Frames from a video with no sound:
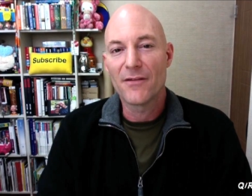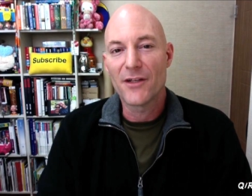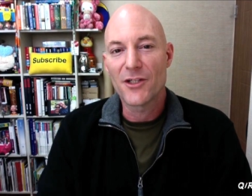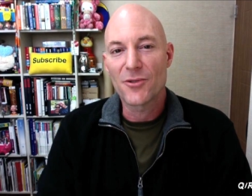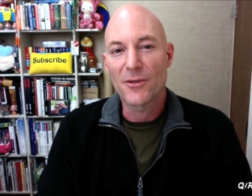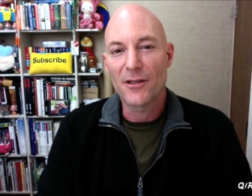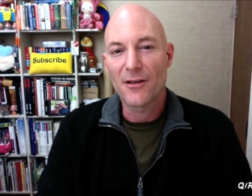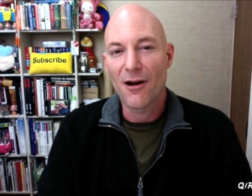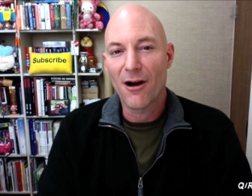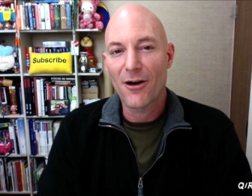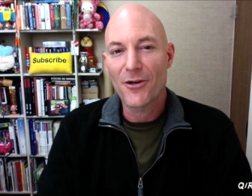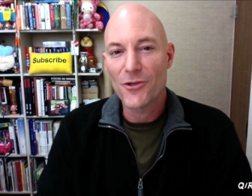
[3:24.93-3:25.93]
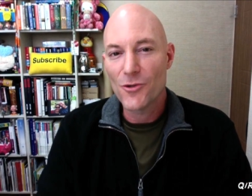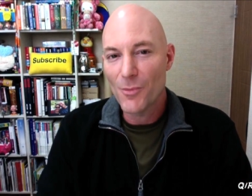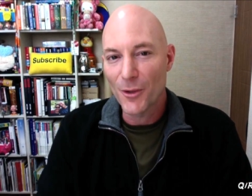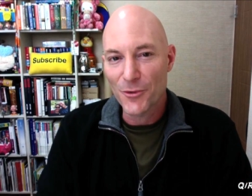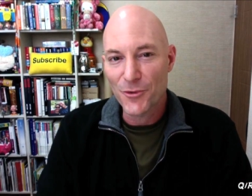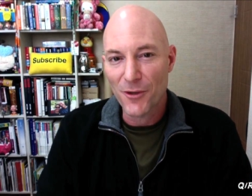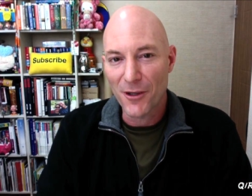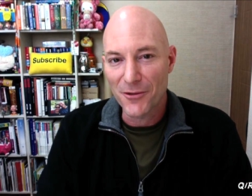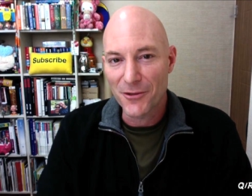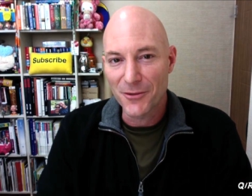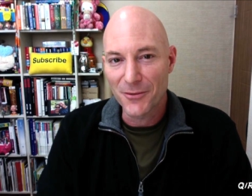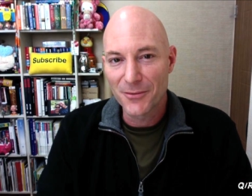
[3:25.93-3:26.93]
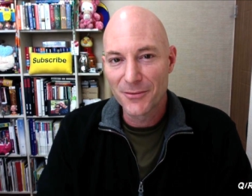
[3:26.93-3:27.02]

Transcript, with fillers: of history are you most drawn to?